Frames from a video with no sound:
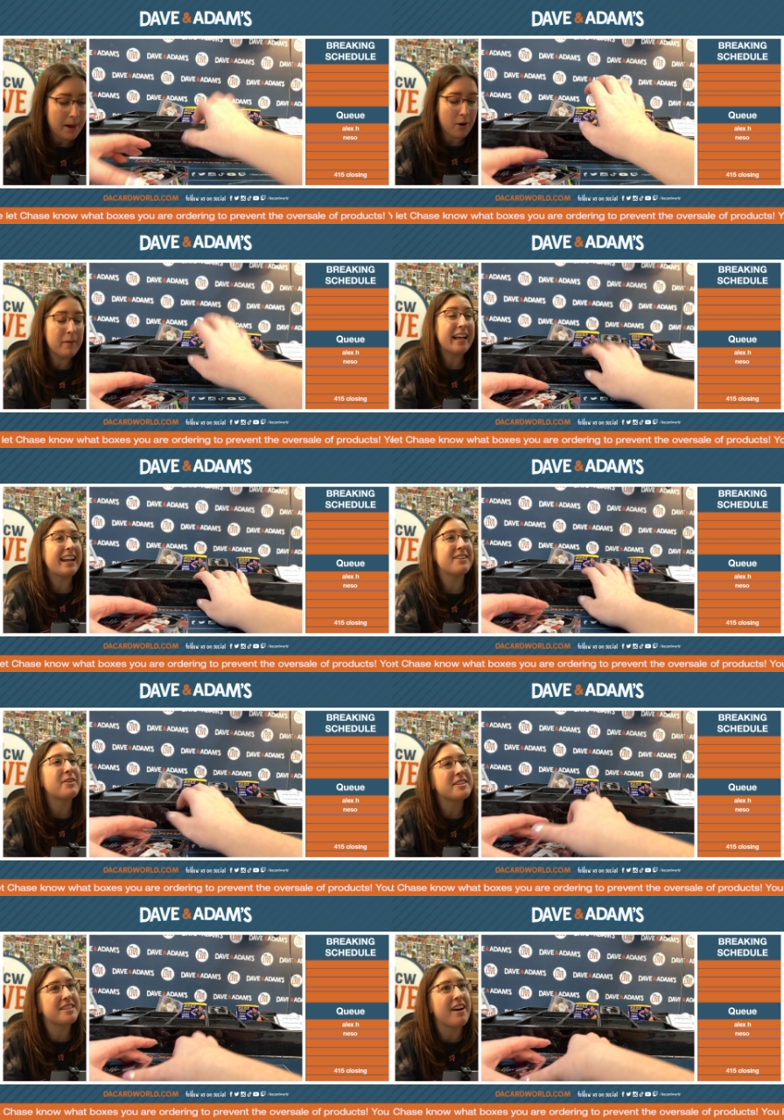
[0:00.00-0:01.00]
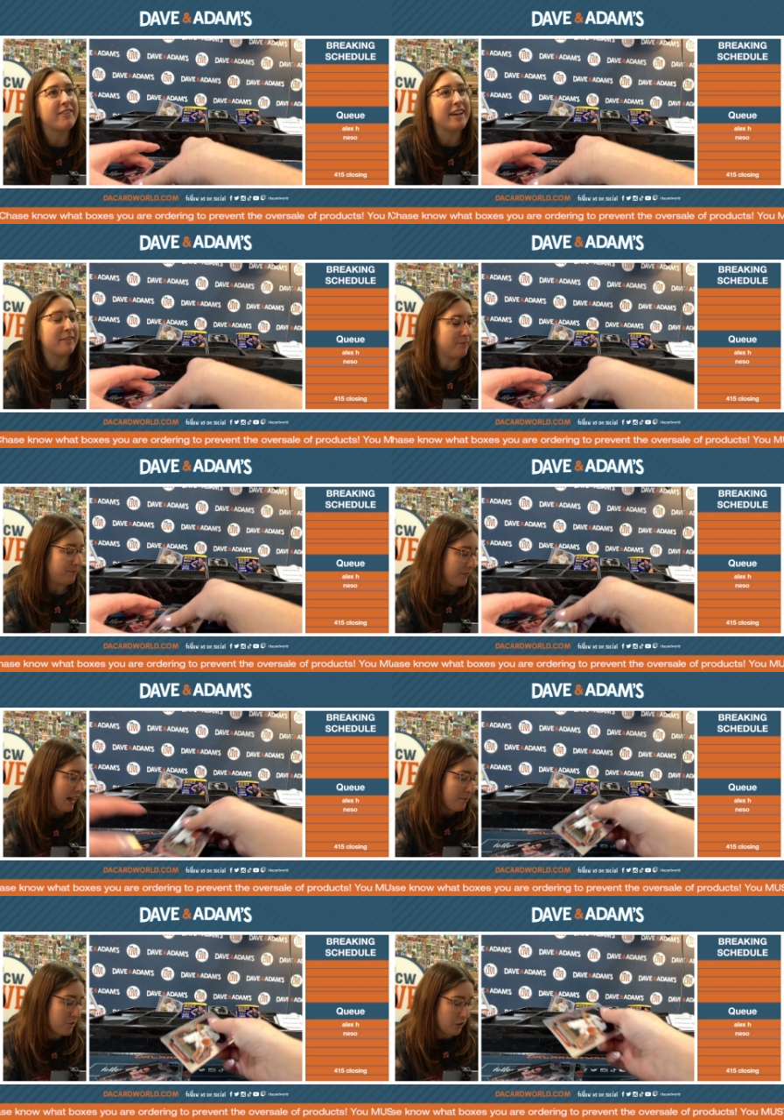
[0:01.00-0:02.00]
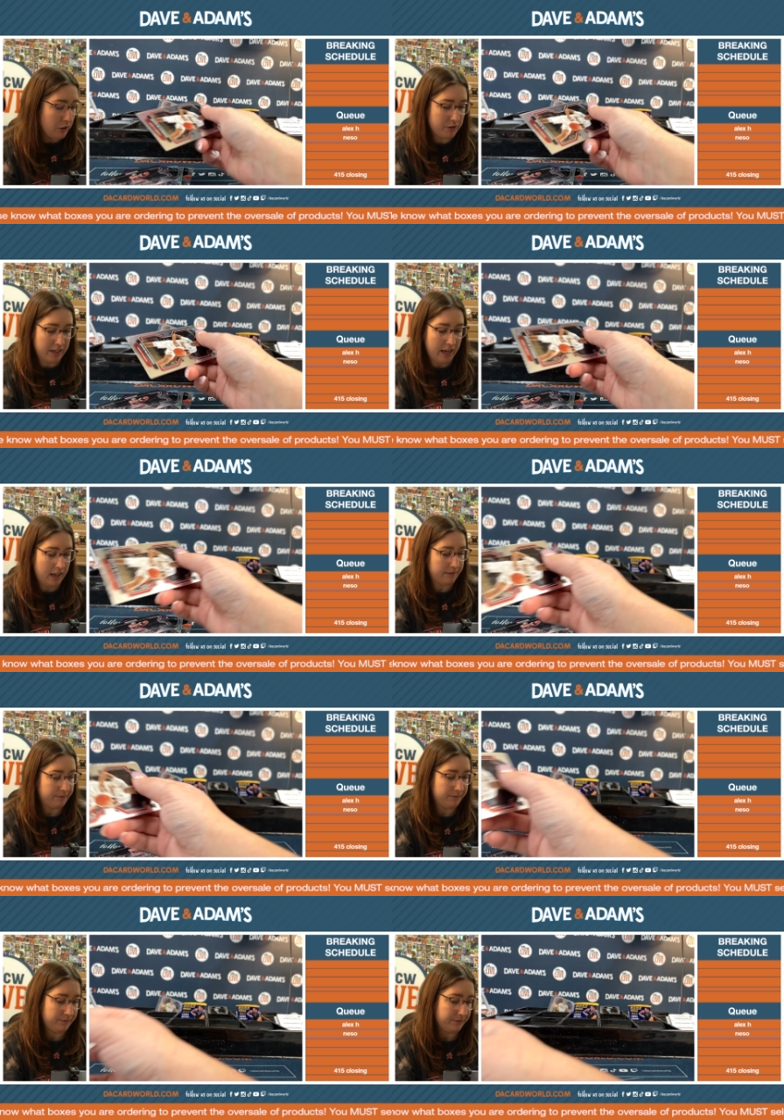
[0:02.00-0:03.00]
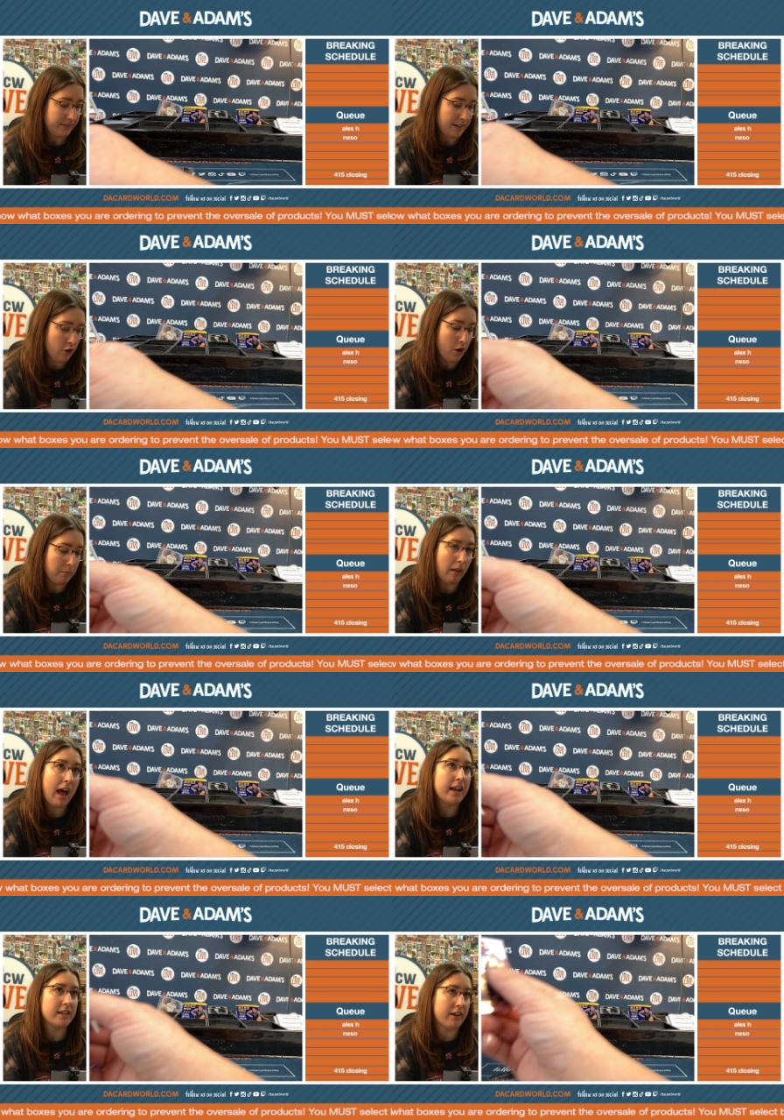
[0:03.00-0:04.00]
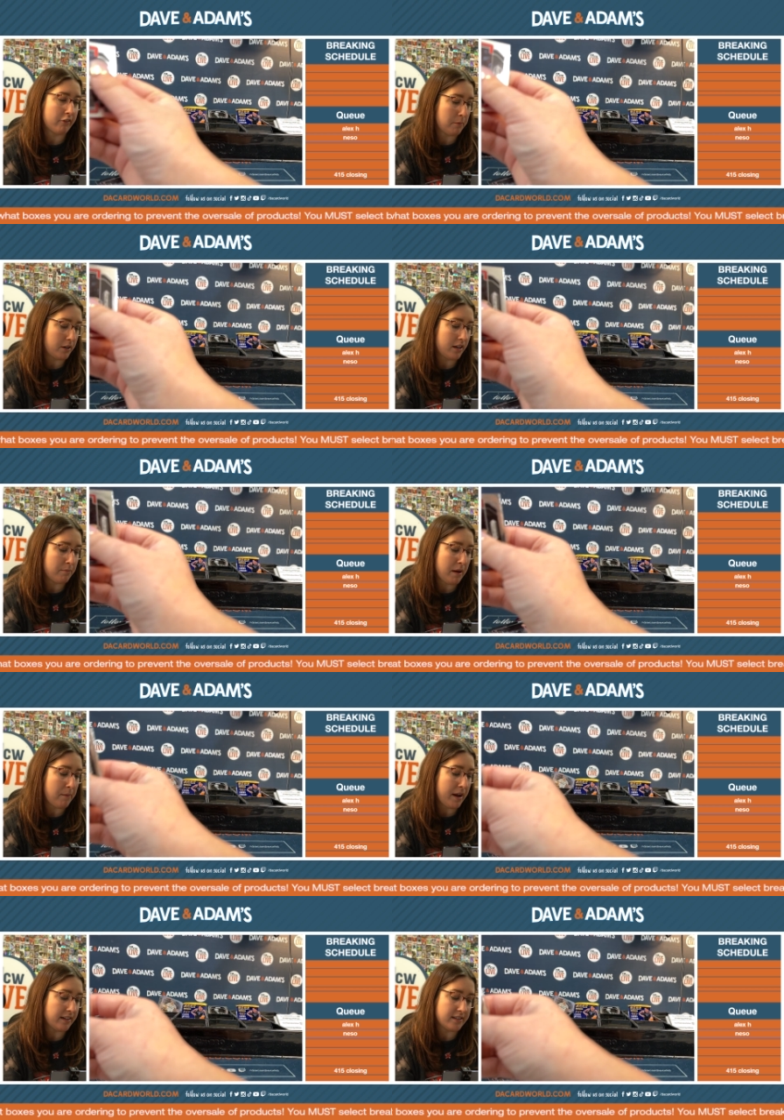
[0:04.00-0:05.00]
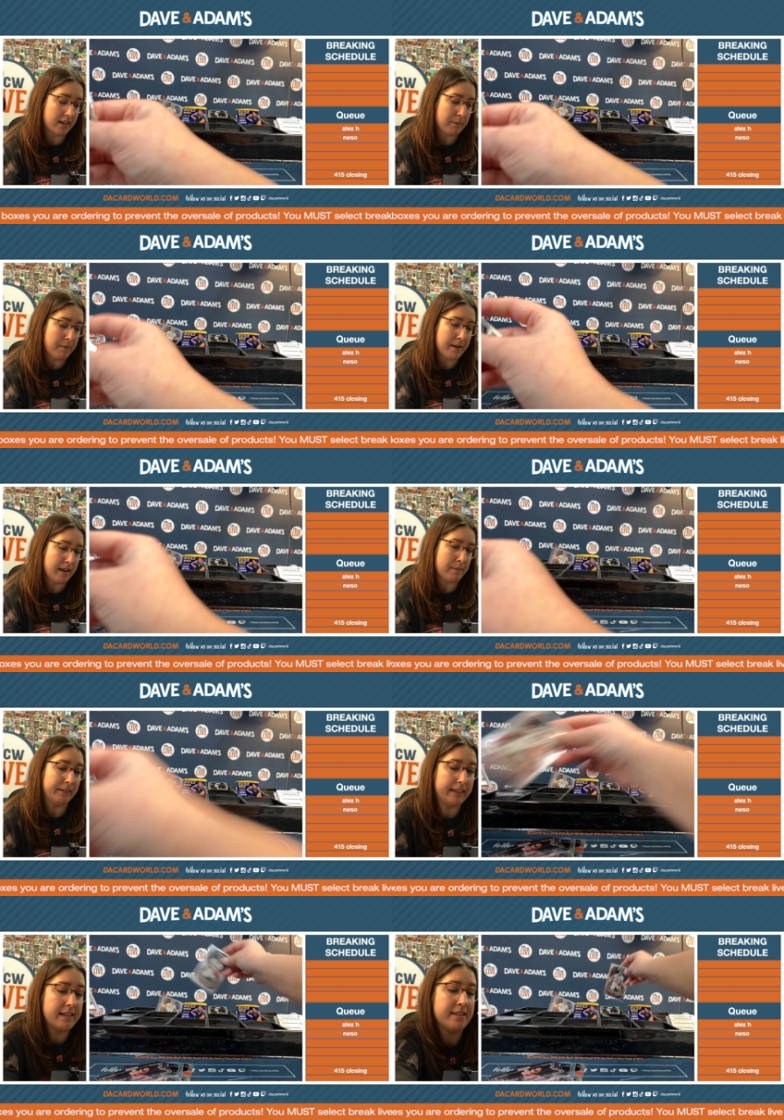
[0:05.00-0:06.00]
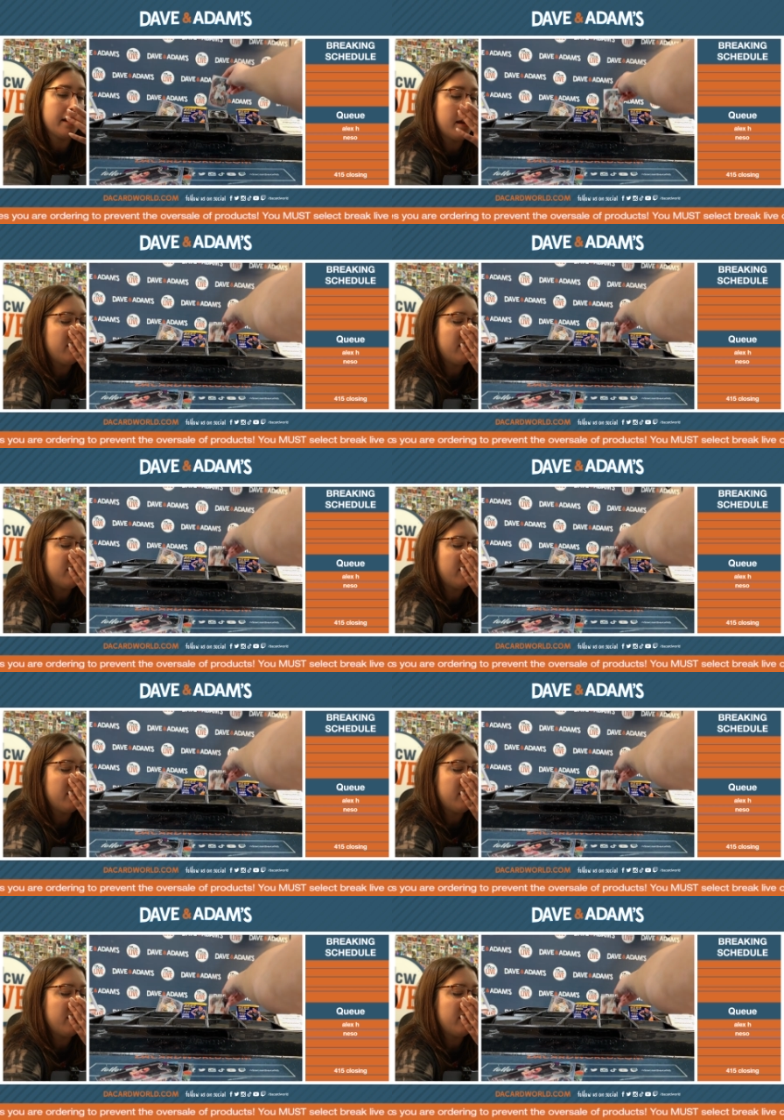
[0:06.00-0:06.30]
Oh my god, it was seven. I'm just losing it. Or I'm lying to everybody and maybe I did maybe I came in late today.